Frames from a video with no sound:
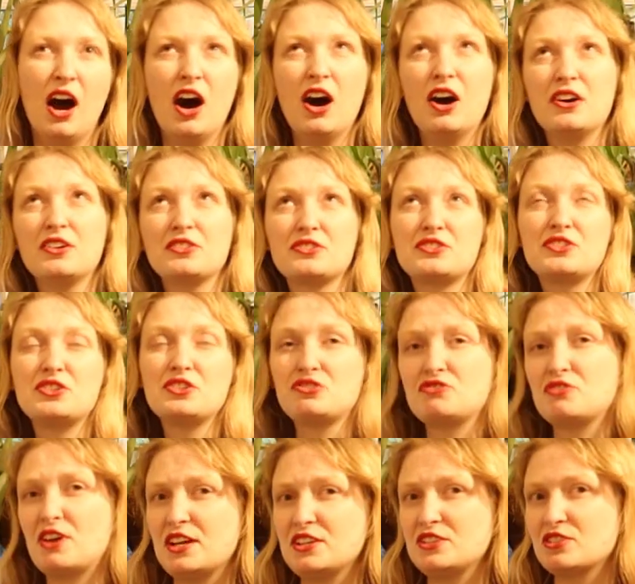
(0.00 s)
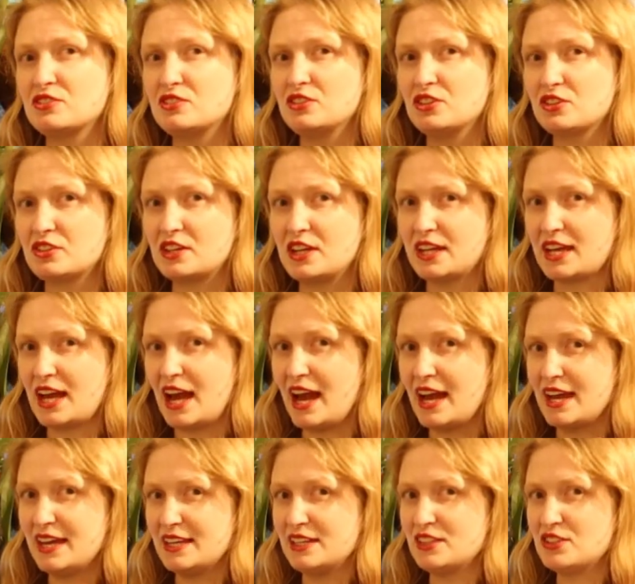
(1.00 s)
aren't too great on looking
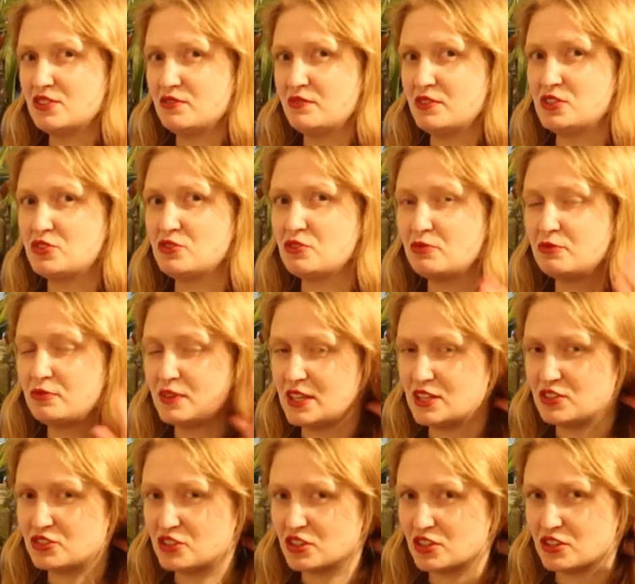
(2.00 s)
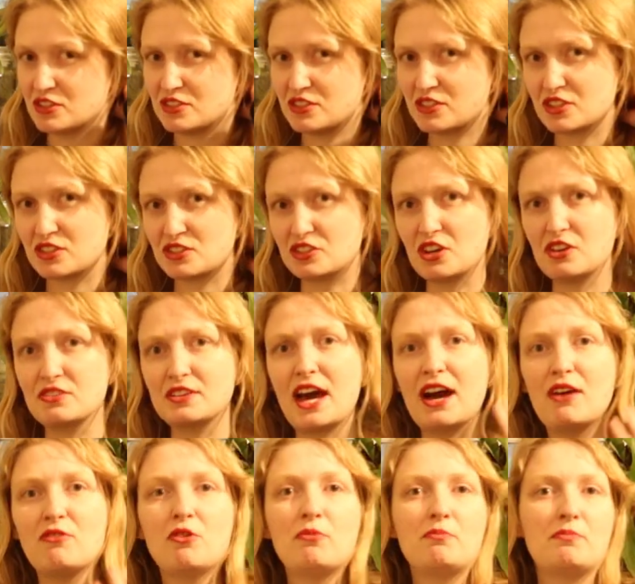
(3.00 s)
at individual features. So
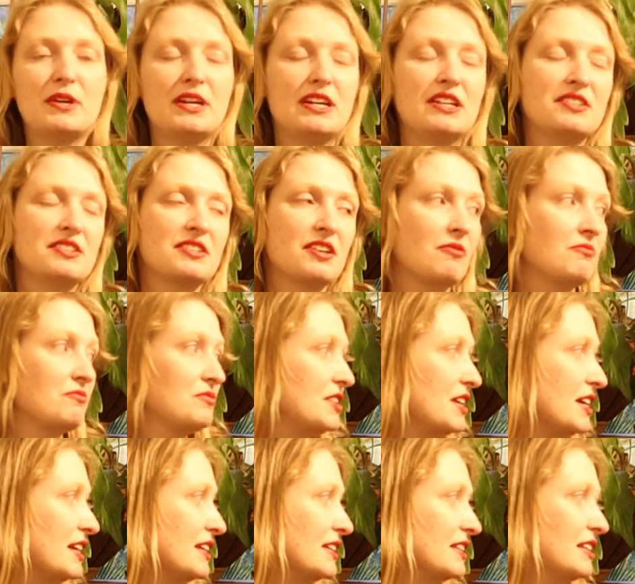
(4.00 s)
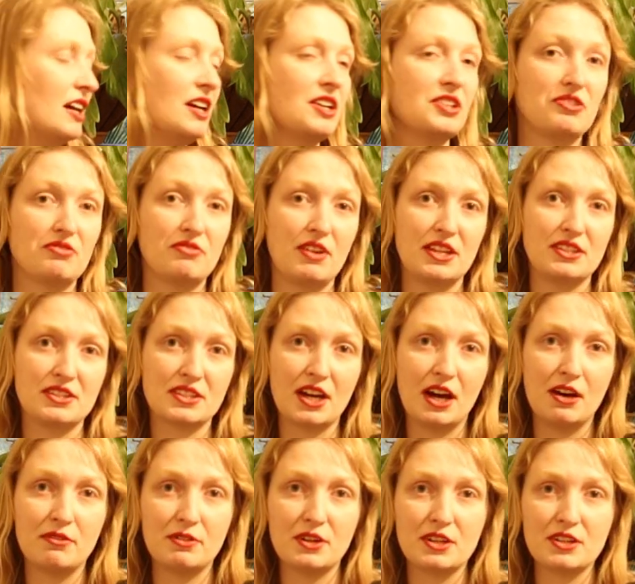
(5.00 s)
that would be something like the red
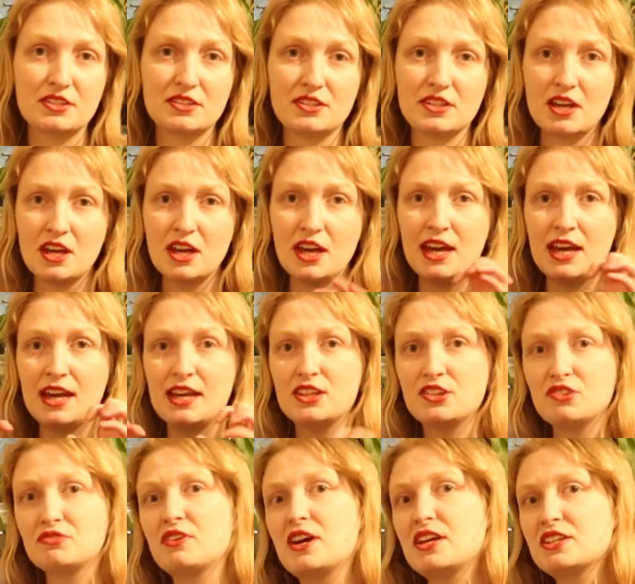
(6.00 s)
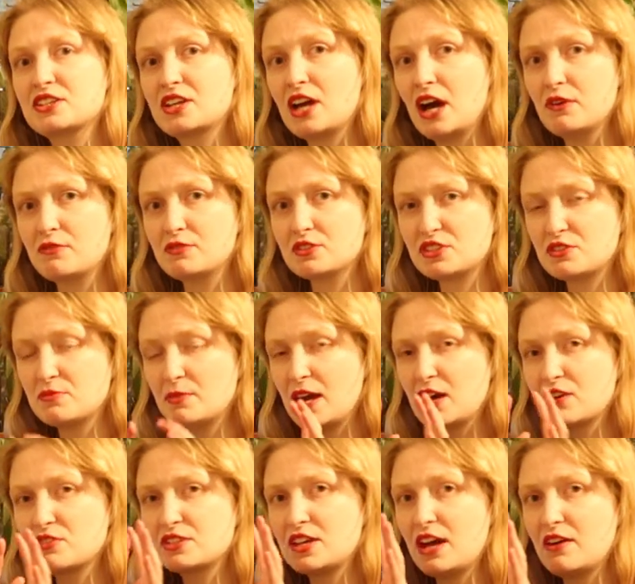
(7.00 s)
covers. In the red covers, the
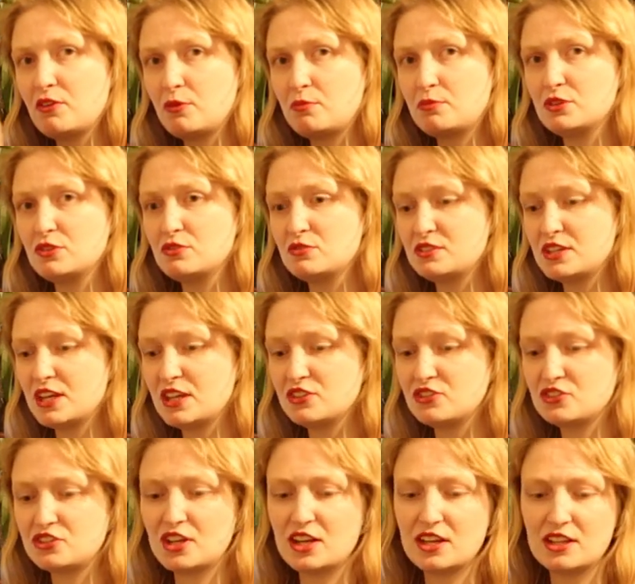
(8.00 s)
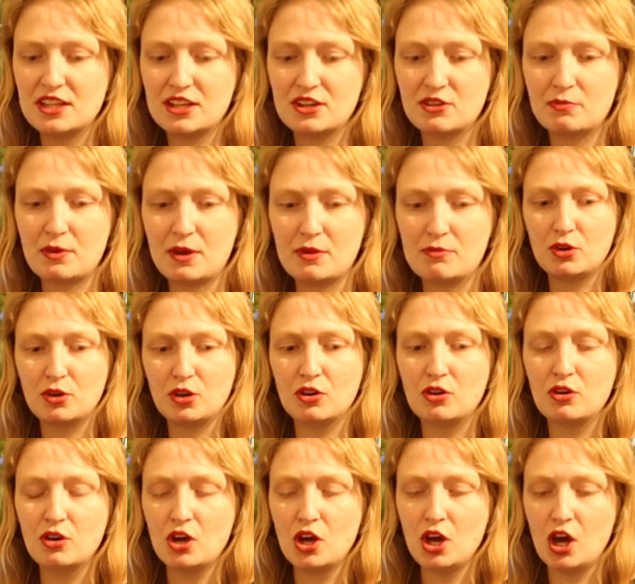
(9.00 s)
males have a blue tinge, they're a little
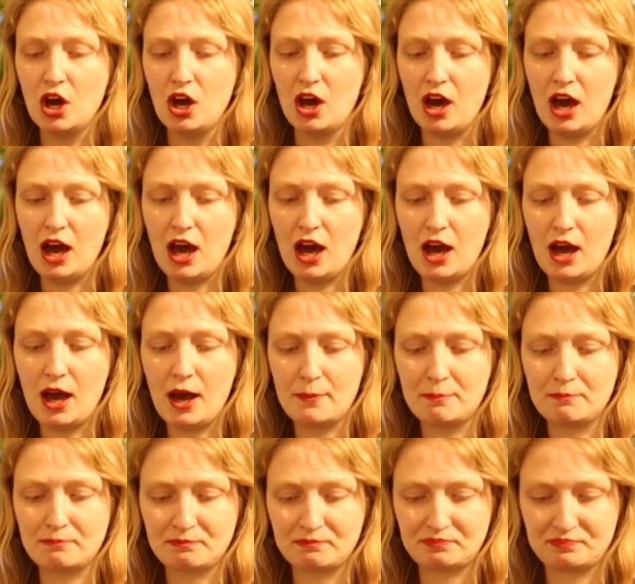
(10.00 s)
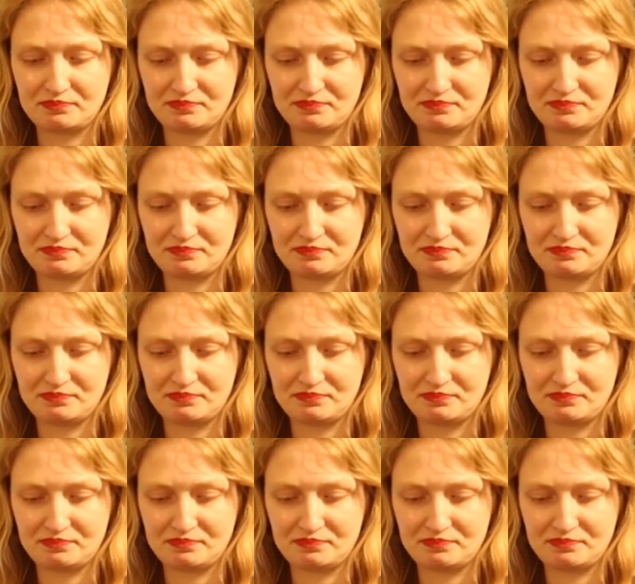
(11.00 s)
more they're